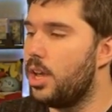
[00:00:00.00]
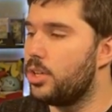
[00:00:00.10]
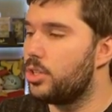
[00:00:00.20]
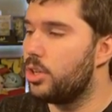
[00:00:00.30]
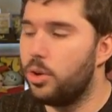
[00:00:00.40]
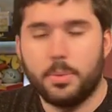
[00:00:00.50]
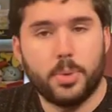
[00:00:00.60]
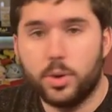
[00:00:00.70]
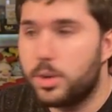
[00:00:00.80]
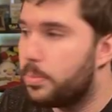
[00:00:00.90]
So
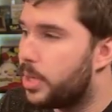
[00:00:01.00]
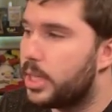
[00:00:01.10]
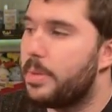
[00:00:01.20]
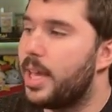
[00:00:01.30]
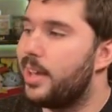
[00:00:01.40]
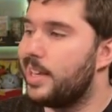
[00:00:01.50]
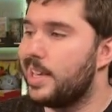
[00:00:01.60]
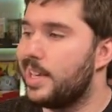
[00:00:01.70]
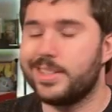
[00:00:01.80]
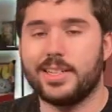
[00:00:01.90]
Pokemon demand
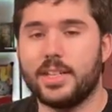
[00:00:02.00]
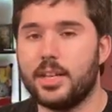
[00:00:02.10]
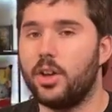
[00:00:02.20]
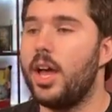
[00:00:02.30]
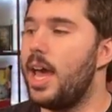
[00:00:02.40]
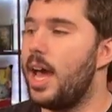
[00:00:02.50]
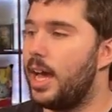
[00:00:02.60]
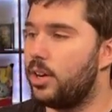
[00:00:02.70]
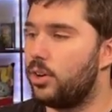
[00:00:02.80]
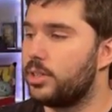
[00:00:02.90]
is still
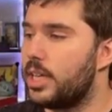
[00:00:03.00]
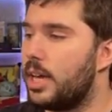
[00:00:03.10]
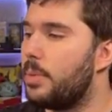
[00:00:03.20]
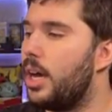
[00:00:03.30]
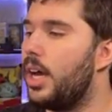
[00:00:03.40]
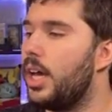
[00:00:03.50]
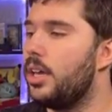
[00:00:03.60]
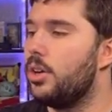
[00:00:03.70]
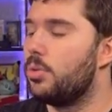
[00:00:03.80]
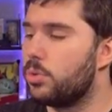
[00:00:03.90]
at an all-time high.
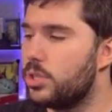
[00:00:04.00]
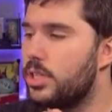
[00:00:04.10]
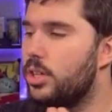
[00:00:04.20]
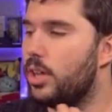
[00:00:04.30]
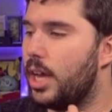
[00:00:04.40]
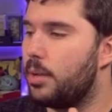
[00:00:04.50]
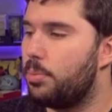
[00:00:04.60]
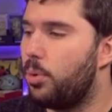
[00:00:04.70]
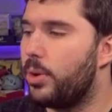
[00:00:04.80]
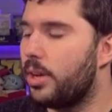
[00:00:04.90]
We're still at a
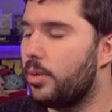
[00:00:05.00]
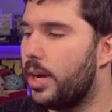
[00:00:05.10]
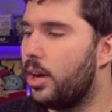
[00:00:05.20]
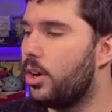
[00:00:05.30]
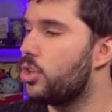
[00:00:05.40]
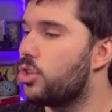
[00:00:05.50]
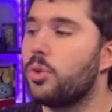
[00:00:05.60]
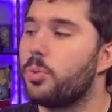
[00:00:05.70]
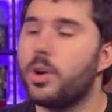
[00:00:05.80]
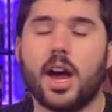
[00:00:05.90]
point where,
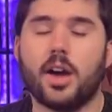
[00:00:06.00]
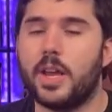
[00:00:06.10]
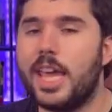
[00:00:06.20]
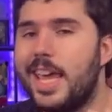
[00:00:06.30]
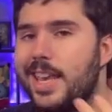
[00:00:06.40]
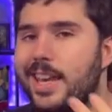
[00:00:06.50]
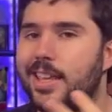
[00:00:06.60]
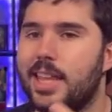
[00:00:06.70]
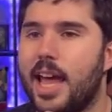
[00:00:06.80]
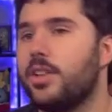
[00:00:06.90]
sure, we're not
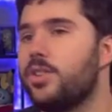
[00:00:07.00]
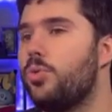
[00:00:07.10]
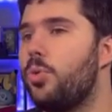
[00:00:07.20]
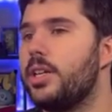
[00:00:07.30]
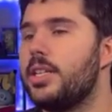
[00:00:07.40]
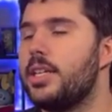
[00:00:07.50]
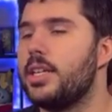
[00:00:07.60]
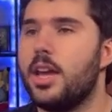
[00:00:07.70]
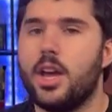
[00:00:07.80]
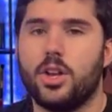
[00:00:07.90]
hitting that
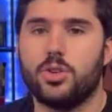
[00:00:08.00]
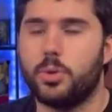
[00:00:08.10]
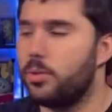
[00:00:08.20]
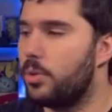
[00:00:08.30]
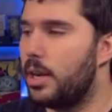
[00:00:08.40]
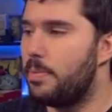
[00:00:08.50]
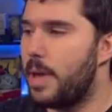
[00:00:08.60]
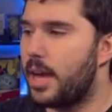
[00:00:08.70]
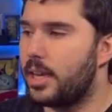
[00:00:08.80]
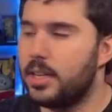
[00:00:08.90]
2021
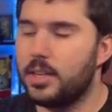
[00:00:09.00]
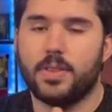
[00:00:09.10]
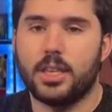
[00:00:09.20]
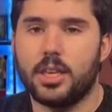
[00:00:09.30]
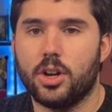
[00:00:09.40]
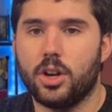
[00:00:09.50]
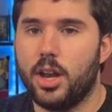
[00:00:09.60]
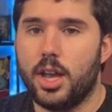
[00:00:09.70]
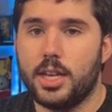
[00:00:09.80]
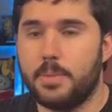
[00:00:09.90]
back end of the year
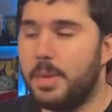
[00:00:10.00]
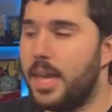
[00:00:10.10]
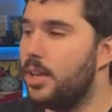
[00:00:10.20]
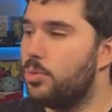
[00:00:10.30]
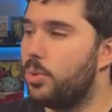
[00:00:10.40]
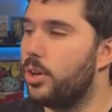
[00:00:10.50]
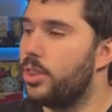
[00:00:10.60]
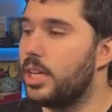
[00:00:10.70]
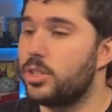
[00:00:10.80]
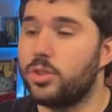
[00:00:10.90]
demand where
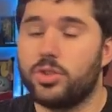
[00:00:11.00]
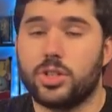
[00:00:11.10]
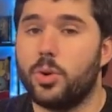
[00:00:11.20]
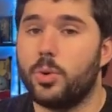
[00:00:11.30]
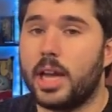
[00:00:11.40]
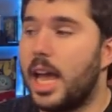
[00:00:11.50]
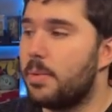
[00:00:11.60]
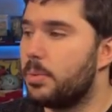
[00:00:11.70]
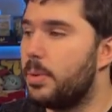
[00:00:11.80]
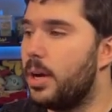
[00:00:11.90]
things are just going
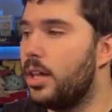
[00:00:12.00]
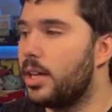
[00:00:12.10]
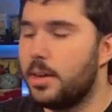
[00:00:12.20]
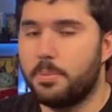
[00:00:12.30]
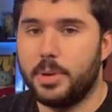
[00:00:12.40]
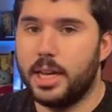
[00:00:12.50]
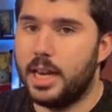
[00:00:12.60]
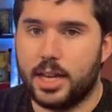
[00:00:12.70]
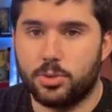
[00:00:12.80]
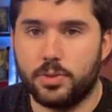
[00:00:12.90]
hyperbolic, but
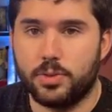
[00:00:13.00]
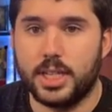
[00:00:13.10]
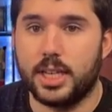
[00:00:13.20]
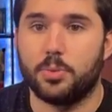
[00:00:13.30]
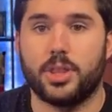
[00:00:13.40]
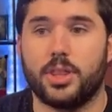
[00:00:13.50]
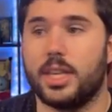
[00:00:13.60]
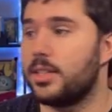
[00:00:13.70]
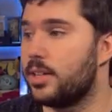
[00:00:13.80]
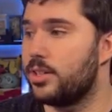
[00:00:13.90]
as we've seen with
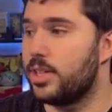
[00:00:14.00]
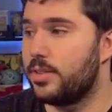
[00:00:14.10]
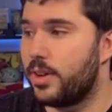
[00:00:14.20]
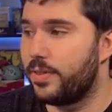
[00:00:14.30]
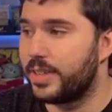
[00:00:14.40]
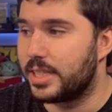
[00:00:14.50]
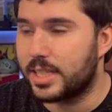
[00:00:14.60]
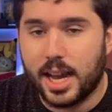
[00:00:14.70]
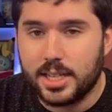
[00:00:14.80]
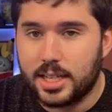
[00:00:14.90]
things such as Evolving
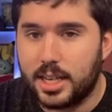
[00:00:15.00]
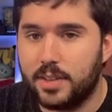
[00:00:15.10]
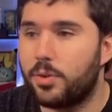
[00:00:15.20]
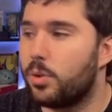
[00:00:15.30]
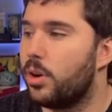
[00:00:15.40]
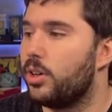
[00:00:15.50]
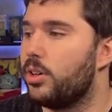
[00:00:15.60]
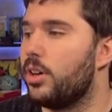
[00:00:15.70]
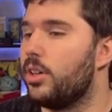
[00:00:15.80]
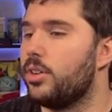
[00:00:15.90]
Skies hitting
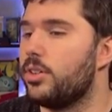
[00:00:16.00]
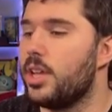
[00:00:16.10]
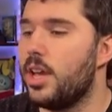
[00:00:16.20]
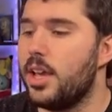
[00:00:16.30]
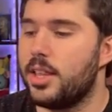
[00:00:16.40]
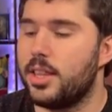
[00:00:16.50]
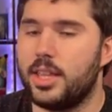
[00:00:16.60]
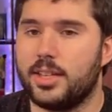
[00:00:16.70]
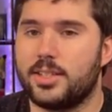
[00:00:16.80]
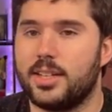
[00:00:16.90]
$400,
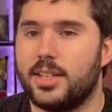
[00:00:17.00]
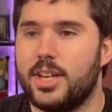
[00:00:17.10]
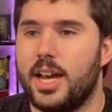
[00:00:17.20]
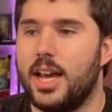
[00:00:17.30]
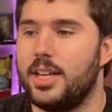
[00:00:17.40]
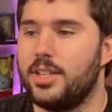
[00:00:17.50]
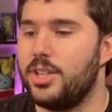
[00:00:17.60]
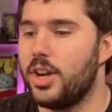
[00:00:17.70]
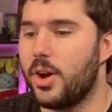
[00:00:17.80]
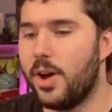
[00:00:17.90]
things such as,
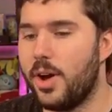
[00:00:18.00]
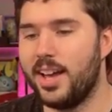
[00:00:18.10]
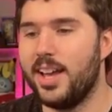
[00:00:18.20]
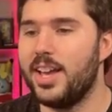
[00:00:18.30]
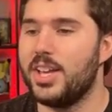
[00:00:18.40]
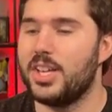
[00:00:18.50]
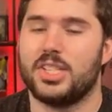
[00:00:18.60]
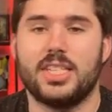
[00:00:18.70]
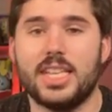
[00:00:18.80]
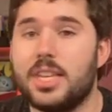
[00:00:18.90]
you know,
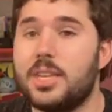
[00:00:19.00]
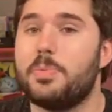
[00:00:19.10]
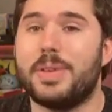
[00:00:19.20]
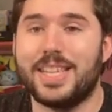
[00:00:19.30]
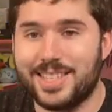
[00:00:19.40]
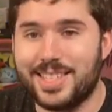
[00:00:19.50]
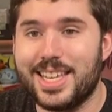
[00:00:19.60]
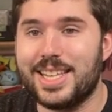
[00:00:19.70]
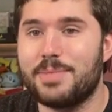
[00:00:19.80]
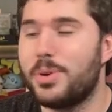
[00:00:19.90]

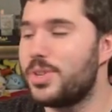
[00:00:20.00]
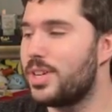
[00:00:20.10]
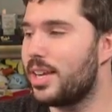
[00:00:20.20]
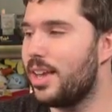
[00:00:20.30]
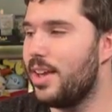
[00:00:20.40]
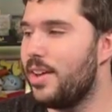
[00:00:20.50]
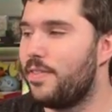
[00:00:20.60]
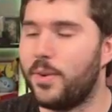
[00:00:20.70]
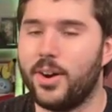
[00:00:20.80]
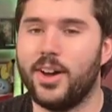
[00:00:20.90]
CUPCs pushing
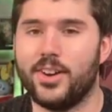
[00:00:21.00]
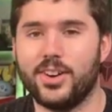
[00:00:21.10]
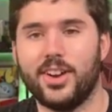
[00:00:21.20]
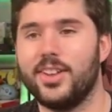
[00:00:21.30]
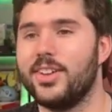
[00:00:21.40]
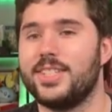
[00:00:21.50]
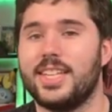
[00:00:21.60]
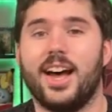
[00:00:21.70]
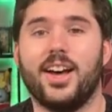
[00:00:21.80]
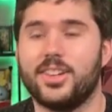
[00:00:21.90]
$400
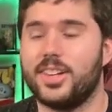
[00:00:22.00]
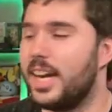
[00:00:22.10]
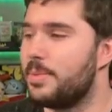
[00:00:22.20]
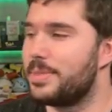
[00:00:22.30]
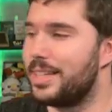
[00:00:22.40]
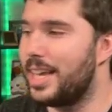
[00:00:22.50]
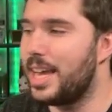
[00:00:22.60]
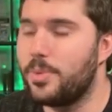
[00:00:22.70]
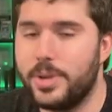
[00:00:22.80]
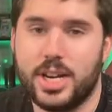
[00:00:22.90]
and other items
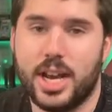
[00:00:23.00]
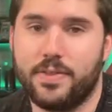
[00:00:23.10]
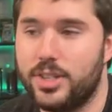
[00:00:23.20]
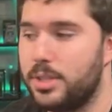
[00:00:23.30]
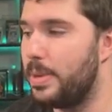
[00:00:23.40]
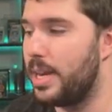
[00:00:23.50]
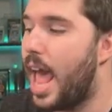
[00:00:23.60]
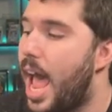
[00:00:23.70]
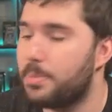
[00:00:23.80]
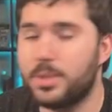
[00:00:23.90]
alike, which have just been
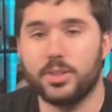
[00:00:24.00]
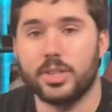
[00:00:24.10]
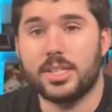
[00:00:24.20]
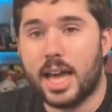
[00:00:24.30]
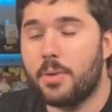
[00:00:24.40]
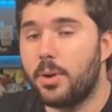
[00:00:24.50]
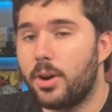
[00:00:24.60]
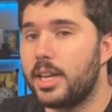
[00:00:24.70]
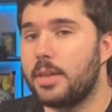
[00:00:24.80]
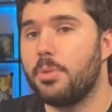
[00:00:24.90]
absolutely
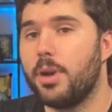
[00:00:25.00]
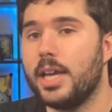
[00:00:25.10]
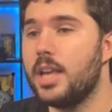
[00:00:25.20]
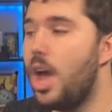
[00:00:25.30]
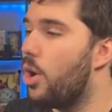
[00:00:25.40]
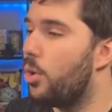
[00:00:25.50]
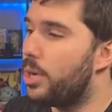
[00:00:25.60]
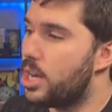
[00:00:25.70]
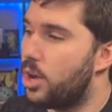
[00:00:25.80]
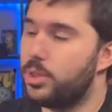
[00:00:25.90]
skyrocketing in price,
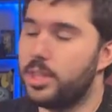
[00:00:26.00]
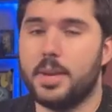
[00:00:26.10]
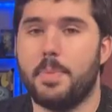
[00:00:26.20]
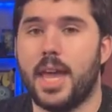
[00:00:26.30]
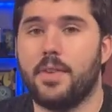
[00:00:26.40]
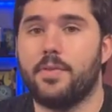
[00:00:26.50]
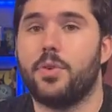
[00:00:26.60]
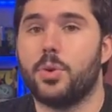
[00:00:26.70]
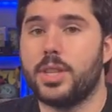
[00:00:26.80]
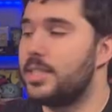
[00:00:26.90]
we know the demand
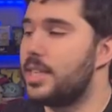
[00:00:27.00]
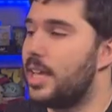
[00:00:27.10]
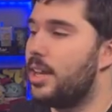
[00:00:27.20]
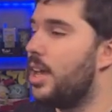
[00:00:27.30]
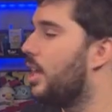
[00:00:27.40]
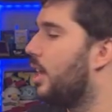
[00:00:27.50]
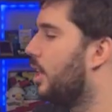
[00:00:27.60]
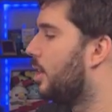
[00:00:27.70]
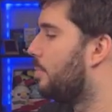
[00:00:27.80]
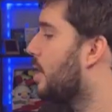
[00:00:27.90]
for the set
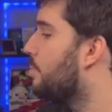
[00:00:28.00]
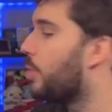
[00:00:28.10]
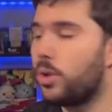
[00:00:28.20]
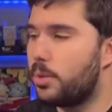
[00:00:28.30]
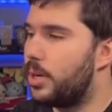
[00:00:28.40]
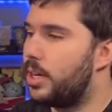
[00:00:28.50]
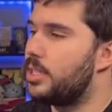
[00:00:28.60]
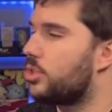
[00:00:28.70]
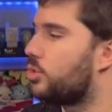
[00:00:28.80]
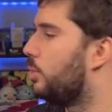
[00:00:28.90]
in Pokemon is
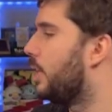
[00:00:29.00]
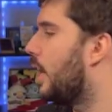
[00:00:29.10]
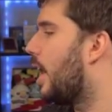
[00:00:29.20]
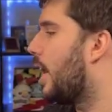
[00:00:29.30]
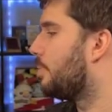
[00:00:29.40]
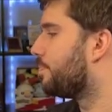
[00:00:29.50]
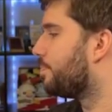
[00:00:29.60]
extremely high.